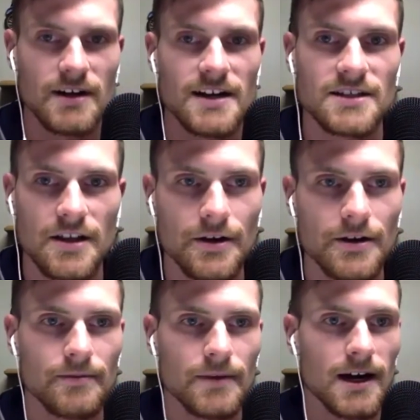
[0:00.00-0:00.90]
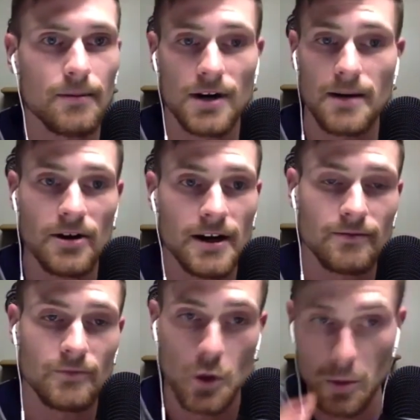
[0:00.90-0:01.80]
Is another uh, primary
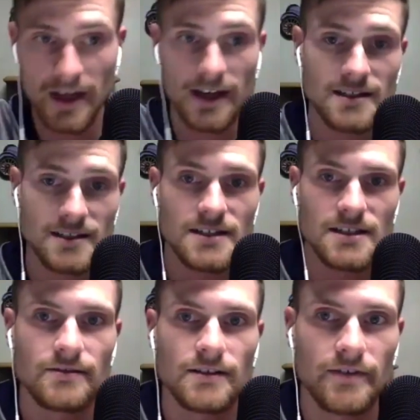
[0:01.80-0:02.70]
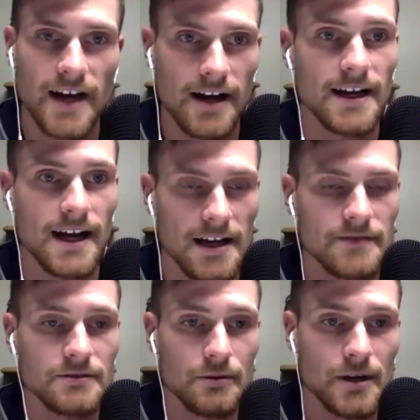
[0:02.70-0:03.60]
grouping in a sense of, of additives
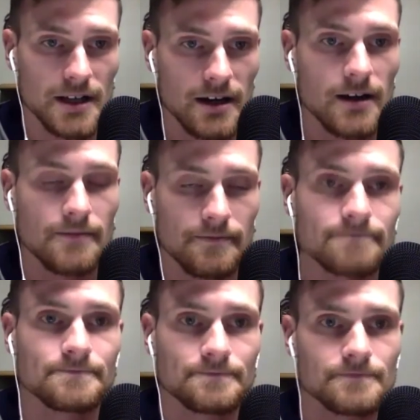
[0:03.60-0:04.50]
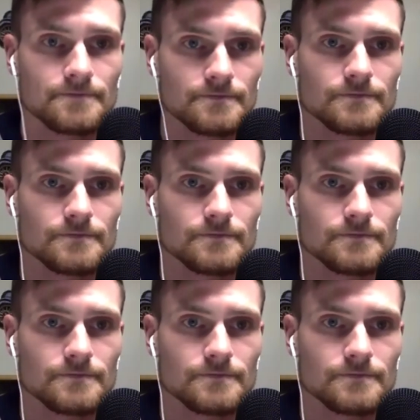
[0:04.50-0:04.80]
that we wanted to hit on. Right,